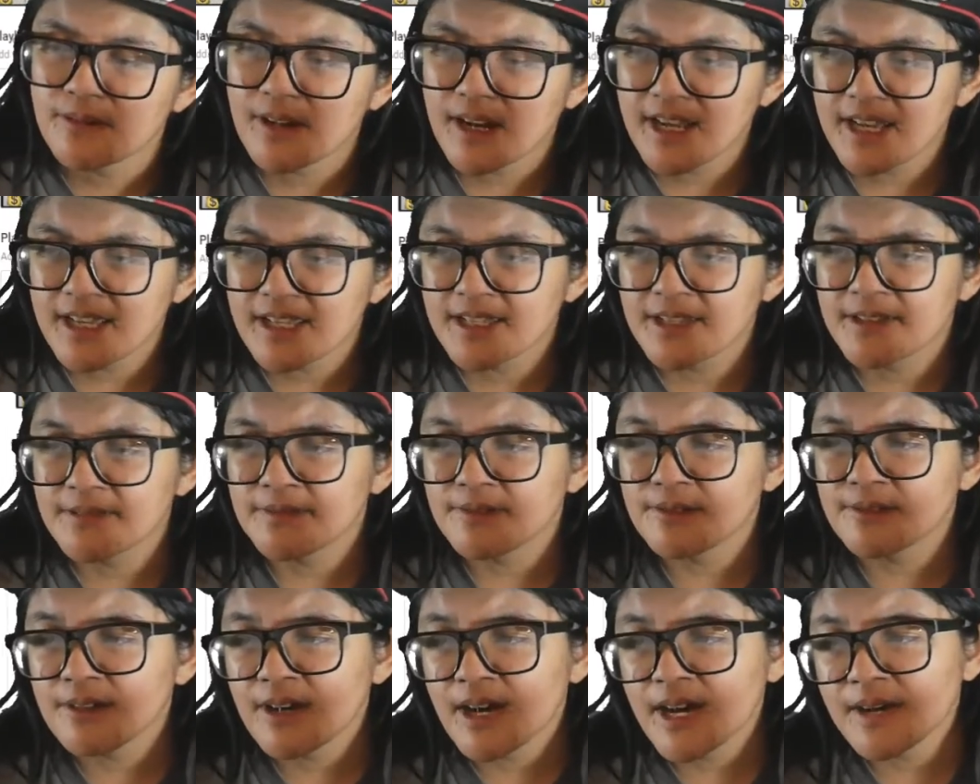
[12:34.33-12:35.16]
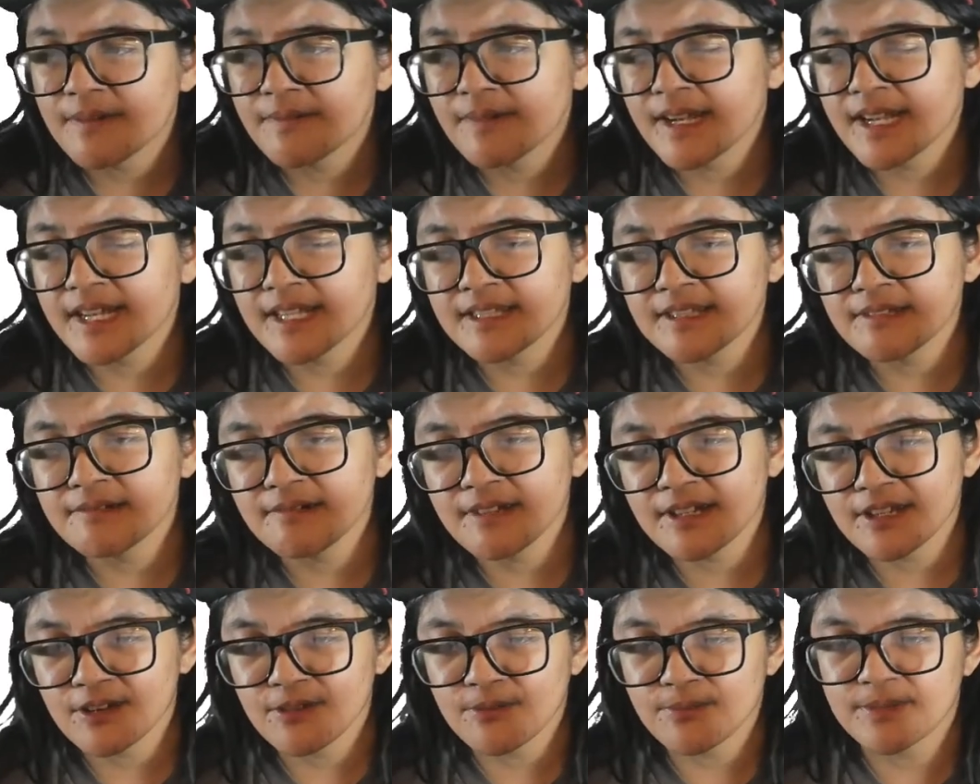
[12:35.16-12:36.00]
If you have any
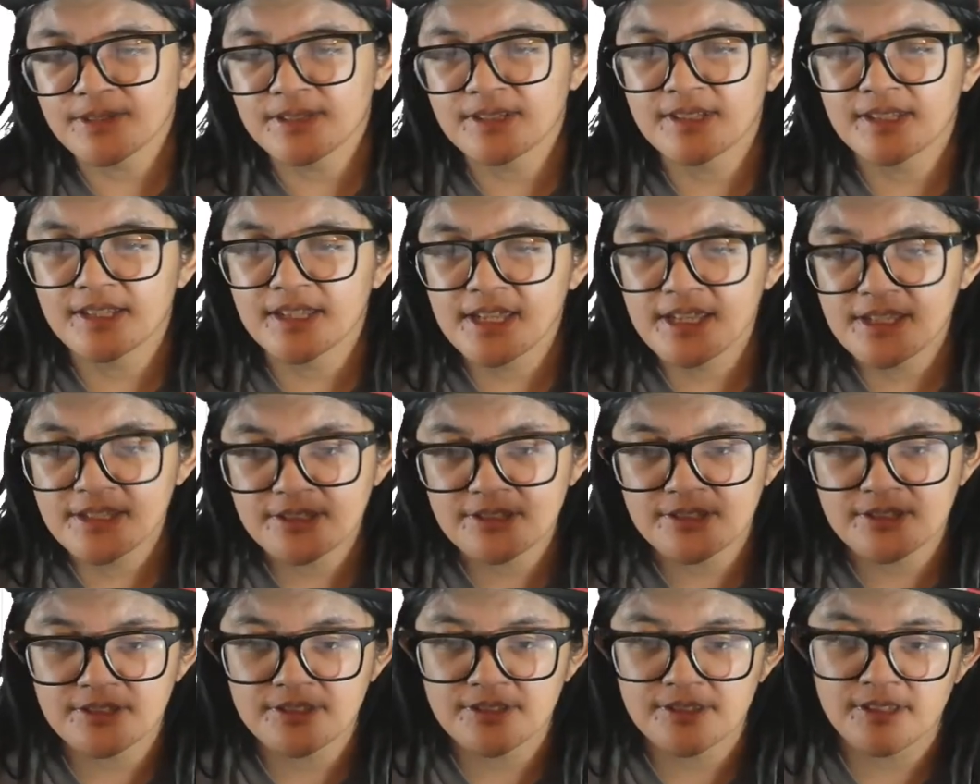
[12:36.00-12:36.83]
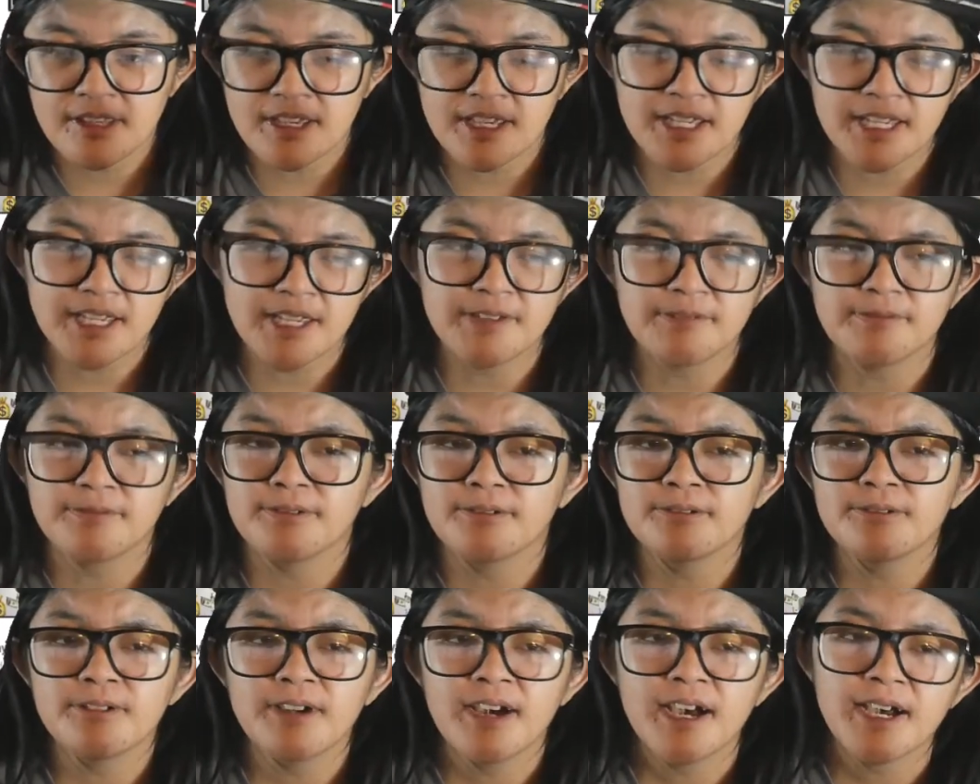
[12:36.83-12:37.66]
recommendations, like if you
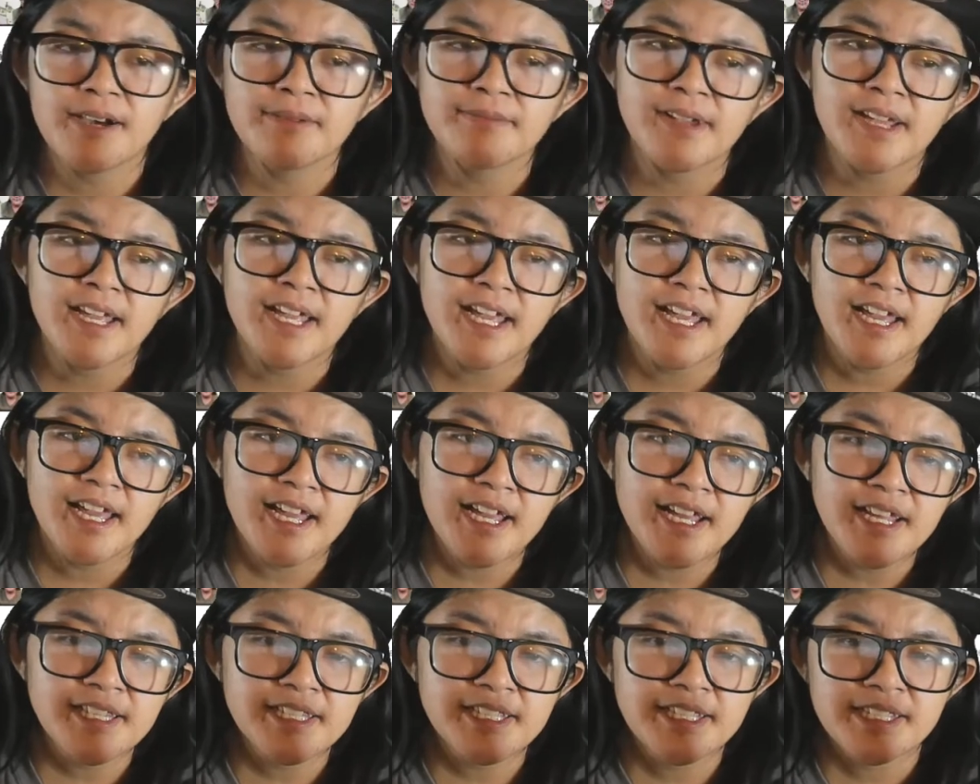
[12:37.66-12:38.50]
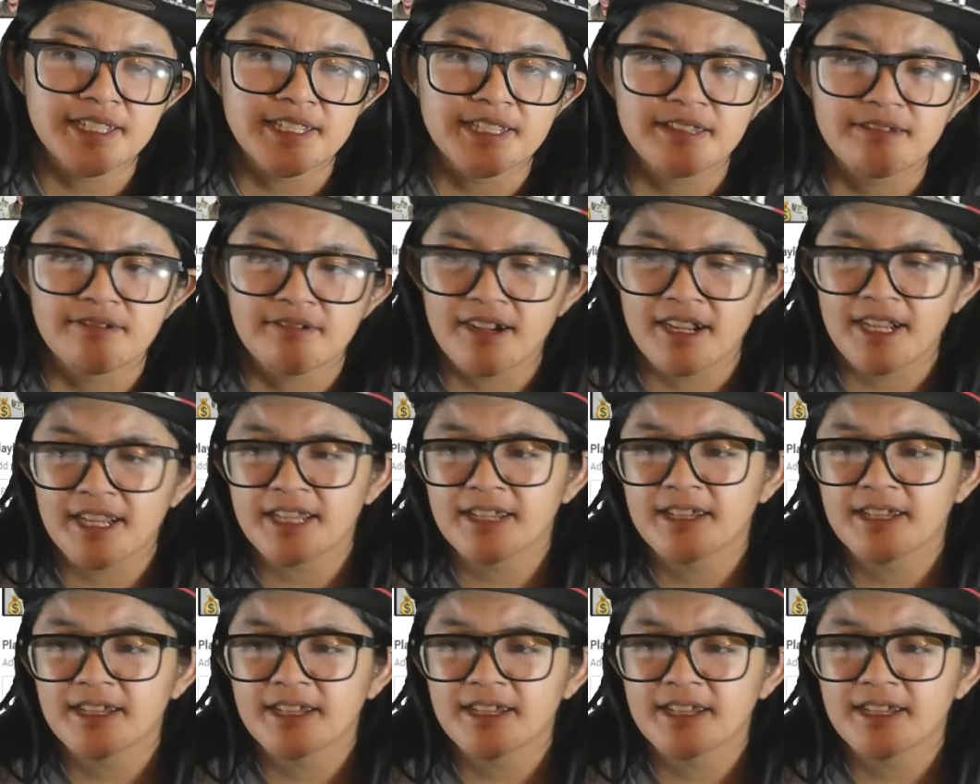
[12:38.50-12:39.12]
have any, right,